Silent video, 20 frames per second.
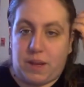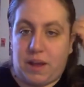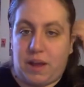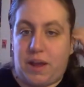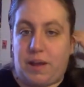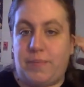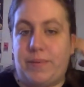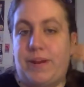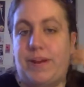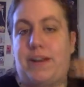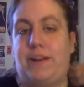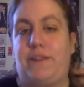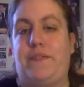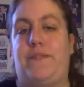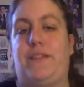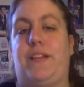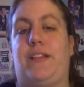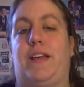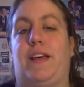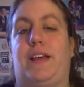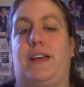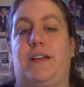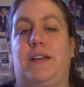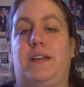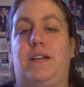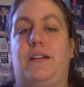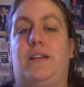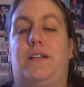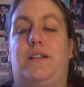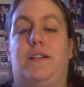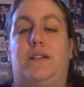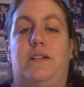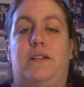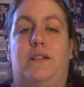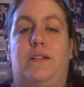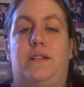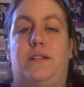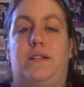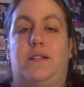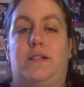I mean, I feel like,
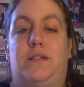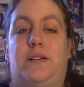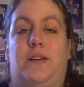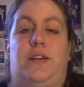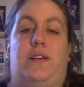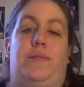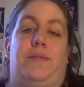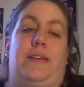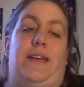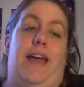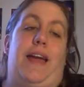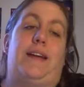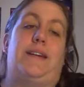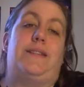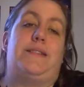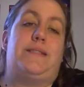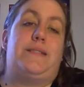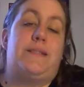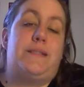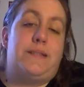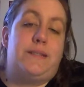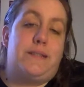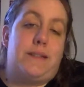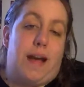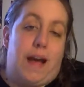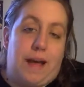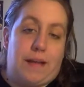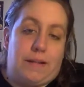yes,